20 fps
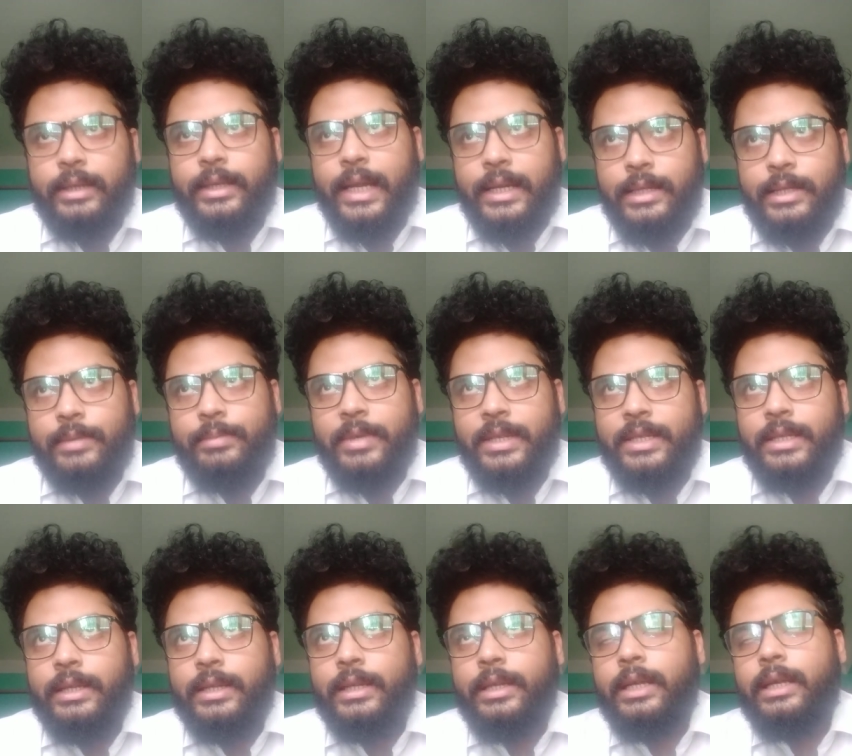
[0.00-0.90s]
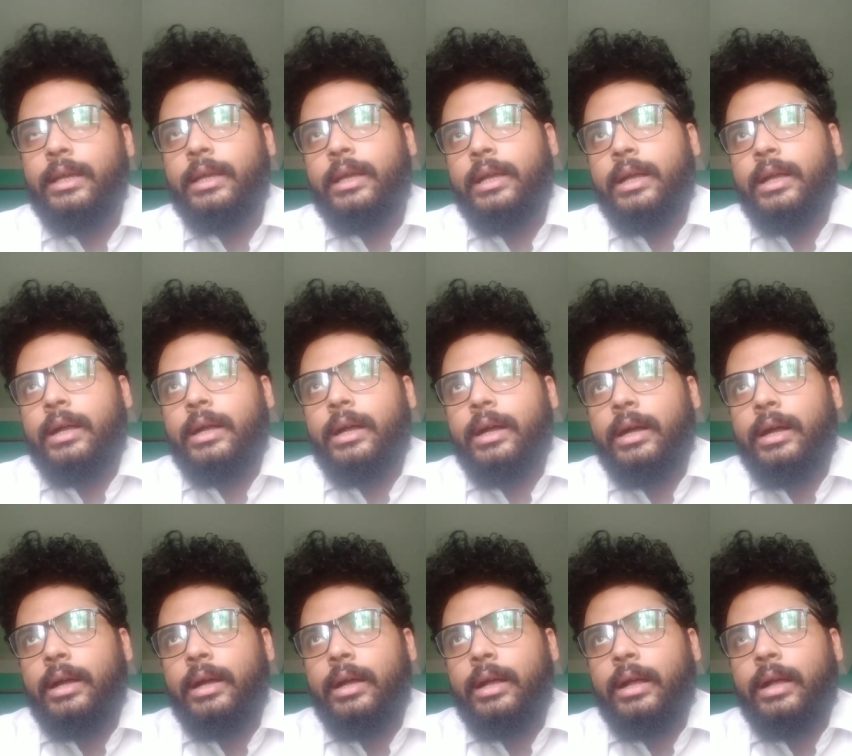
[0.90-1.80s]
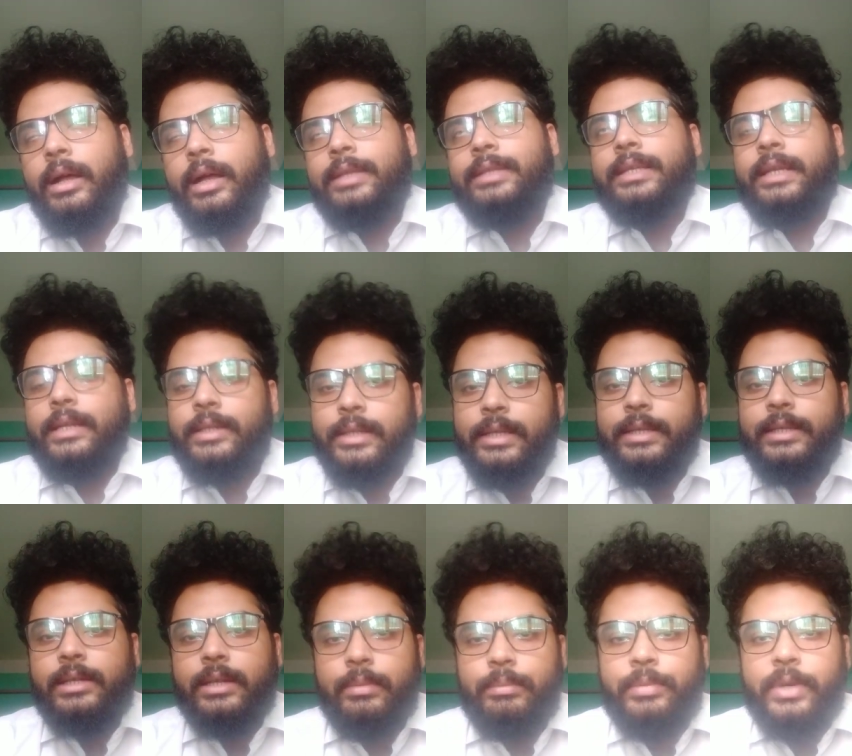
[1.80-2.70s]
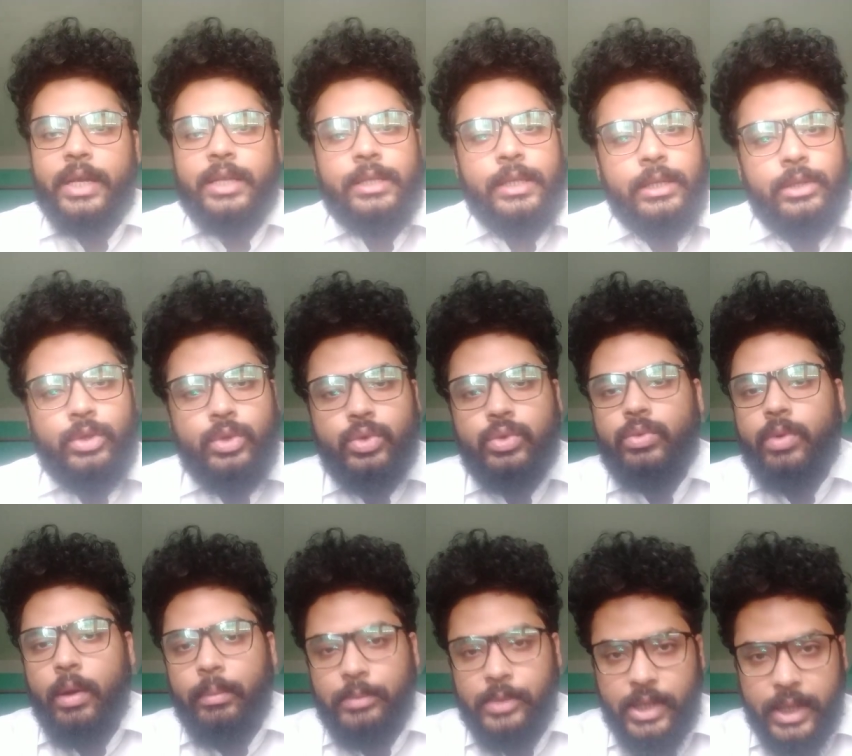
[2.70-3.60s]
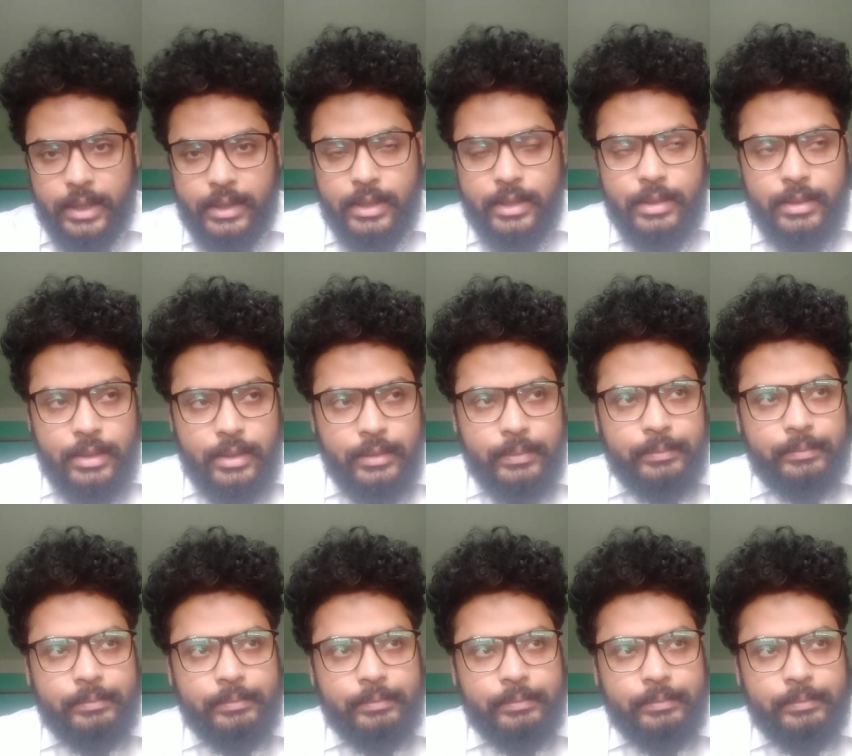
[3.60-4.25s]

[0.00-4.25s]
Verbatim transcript: that is basically a sentence comprising two objects